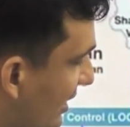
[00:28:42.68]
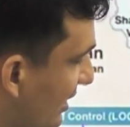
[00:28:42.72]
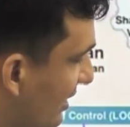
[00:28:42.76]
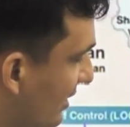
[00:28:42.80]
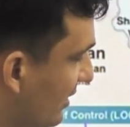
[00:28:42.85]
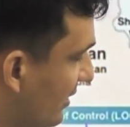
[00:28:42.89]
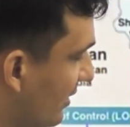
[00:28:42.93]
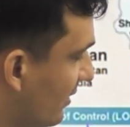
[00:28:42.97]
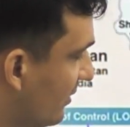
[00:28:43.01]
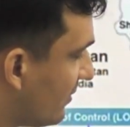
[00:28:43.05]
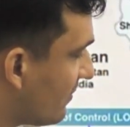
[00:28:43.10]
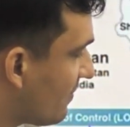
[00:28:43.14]

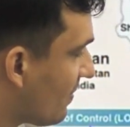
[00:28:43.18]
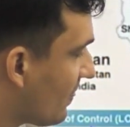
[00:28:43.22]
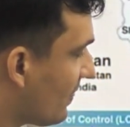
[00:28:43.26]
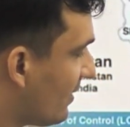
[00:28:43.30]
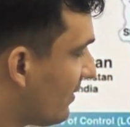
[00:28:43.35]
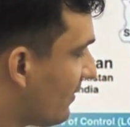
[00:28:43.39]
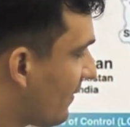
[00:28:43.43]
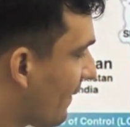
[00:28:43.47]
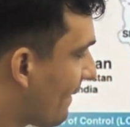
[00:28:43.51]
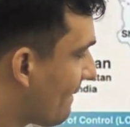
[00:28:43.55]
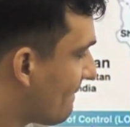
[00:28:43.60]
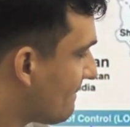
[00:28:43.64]
area.
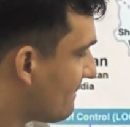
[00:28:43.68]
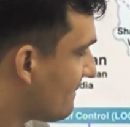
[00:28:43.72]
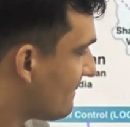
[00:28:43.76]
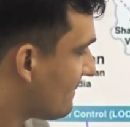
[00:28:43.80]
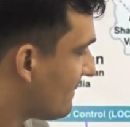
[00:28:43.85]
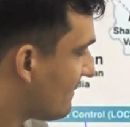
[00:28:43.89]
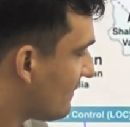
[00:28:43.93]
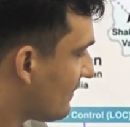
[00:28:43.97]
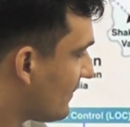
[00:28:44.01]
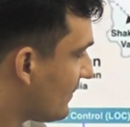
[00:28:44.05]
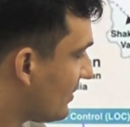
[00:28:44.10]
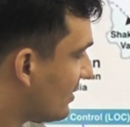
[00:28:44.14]

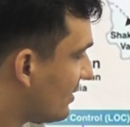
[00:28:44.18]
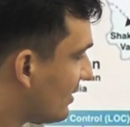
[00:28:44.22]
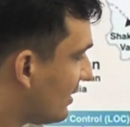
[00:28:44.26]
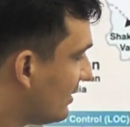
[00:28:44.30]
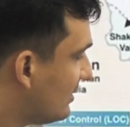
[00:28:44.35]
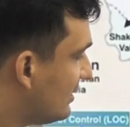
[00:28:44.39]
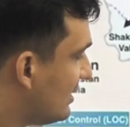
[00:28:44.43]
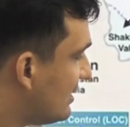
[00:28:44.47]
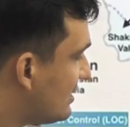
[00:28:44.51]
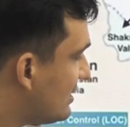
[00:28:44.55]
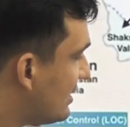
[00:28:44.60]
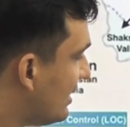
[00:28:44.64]

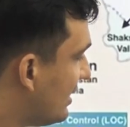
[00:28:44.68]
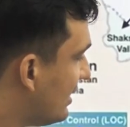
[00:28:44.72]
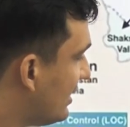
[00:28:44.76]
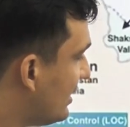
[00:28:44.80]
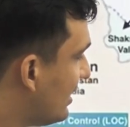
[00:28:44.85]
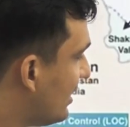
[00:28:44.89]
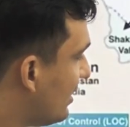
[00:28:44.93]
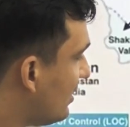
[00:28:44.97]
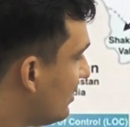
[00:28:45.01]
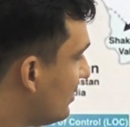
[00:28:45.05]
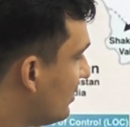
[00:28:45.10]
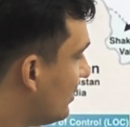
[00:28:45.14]
This
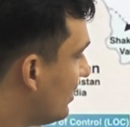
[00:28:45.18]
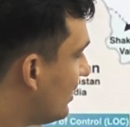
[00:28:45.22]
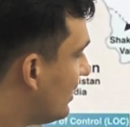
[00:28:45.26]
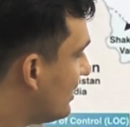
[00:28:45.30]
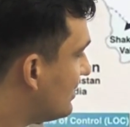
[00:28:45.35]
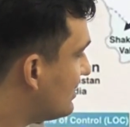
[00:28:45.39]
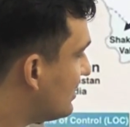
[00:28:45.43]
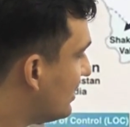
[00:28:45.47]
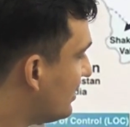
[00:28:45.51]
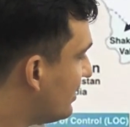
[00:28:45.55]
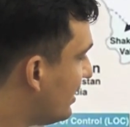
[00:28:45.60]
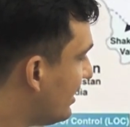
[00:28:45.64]
area
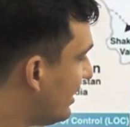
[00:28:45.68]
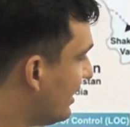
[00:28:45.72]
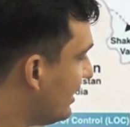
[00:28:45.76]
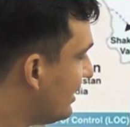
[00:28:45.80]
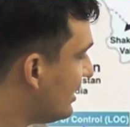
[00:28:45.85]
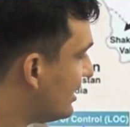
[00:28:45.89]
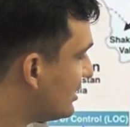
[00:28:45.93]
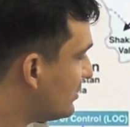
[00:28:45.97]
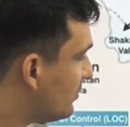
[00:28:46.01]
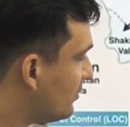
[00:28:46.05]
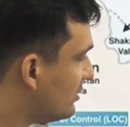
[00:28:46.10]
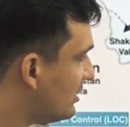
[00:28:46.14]
is under
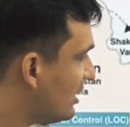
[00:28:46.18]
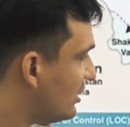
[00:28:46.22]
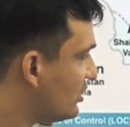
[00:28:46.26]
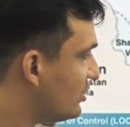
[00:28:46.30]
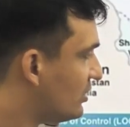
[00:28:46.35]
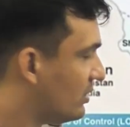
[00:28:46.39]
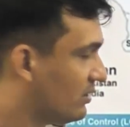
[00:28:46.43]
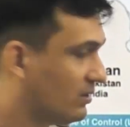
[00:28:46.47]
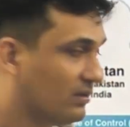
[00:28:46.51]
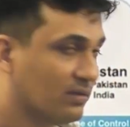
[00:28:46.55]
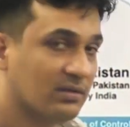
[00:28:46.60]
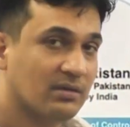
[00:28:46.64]
India's
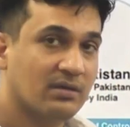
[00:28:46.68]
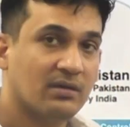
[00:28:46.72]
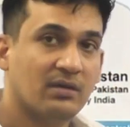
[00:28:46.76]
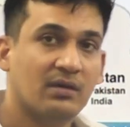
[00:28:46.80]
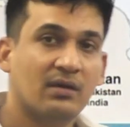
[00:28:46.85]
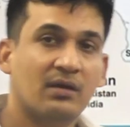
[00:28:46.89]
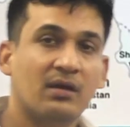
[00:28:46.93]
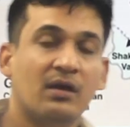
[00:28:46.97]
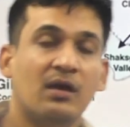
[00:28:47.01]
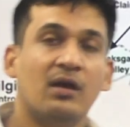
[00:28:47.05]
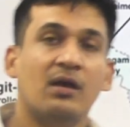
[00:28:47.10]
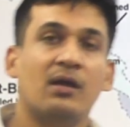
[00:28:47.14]
possession.
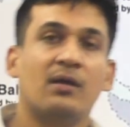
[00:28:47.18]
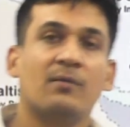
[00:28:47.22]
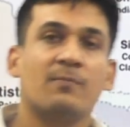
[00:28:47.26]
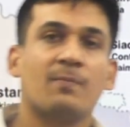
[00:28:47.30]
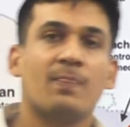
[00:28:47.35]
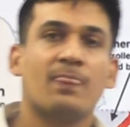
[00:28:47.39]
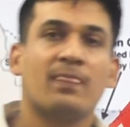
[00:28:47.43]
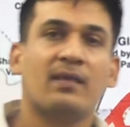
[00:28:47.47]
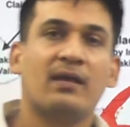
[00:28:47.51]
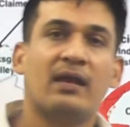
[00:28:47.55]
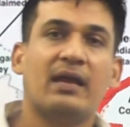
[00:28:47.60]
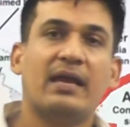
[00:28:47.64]

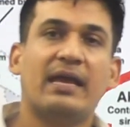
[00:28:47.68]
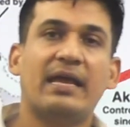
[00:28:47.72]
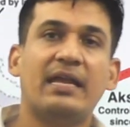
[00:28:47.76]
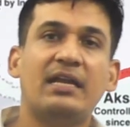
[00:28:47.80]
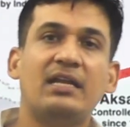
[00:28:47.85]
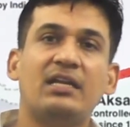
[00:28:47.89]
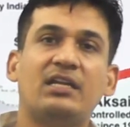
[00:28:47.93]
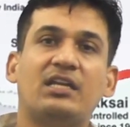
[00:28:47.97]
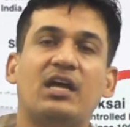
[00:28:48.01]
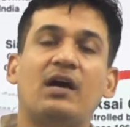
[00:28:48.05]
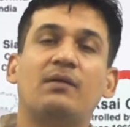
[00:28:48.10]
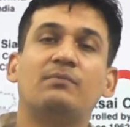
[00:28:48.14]

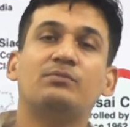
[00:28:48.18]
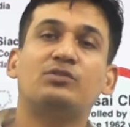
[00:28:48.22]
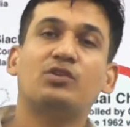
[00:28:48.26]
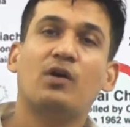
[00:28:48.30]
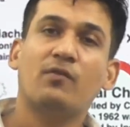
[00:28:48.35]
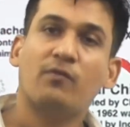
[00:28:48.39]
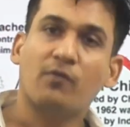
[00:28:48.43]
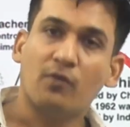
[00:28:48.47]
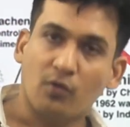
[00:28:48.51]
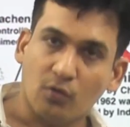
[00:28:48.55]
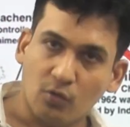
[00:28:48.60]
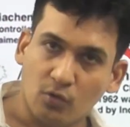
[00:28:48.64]
In terms
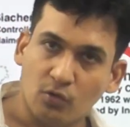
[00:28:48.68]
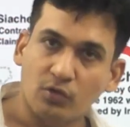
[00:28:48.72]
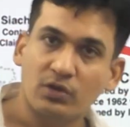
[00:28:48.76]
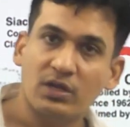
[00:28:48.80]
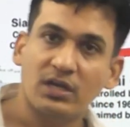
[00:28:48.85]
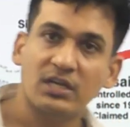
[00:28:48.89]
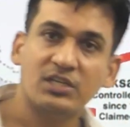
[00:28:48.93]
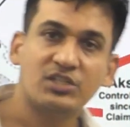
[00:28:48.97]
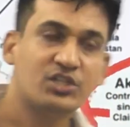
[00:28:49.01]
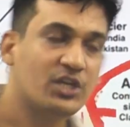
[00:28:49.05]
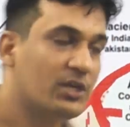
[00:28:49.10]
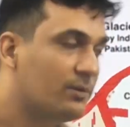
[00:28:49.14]
of
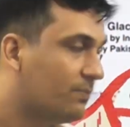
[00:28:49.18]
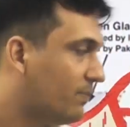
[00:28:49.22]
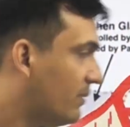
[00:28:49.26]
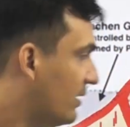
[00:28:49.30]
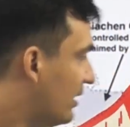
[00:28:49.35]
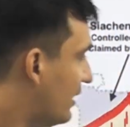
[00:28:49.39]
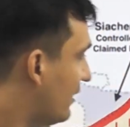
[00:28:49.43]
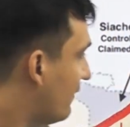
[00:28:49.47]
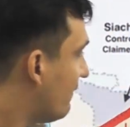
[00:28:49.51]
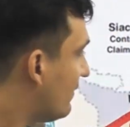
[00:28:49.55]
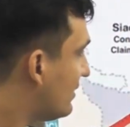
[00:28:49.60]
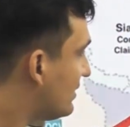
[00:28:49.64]
ownership,
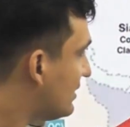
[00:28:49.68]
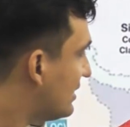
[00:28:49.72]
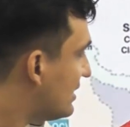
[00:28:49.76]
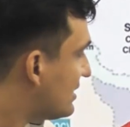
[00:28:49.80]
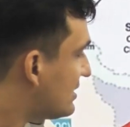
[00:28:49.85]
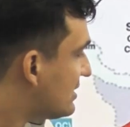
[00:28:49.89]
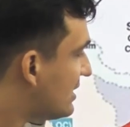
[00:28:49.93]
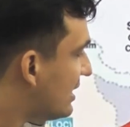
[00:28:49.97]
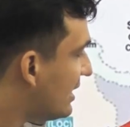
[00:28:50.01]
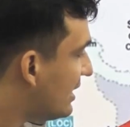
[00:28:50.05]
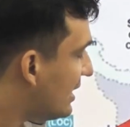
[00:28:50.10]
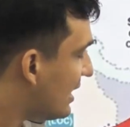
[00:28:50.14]
even
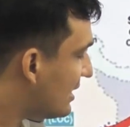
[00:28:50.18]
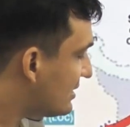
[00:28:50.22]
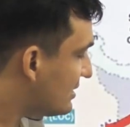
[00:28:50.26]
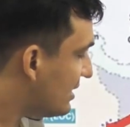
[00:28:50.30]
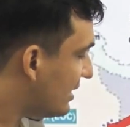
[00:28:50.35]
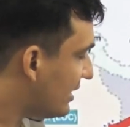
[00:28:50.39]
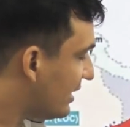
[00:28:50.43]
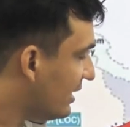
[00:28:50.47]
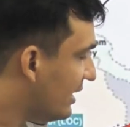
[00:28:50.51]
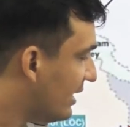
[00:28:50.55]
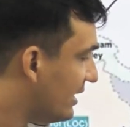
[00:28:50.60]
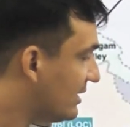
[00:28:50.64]
this area
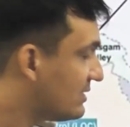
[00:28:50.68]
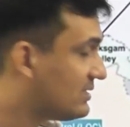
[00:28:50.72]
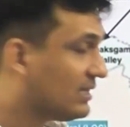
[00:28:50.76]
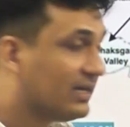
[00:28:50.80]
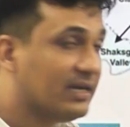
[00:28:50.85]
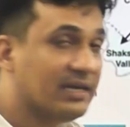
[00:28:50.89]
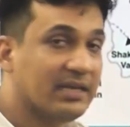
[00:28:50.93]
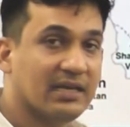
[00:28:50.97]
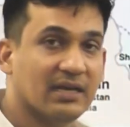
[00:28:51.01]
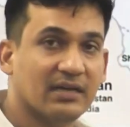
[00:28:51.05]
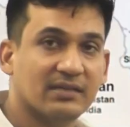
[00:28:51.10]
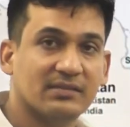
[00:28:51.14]
is
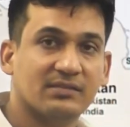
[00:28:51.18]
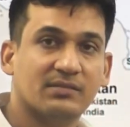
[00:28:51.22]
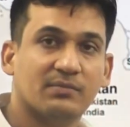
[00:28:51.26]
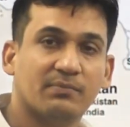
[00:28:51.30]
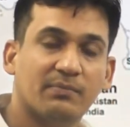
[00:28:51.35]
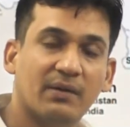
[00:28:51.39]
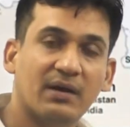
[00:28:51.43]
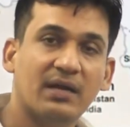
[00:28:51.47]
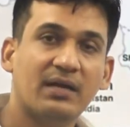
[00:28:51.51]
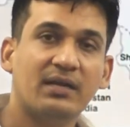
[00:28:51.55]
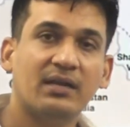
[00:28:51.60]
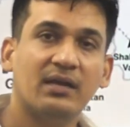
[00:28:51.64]
India's,
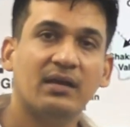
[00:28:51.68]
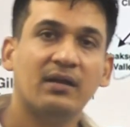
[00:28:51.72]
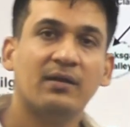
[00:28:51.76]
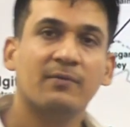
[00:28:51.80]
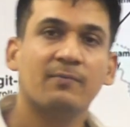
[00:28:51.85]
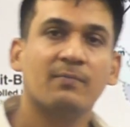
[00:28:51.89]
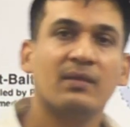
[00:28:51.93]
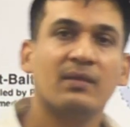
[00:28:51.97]
but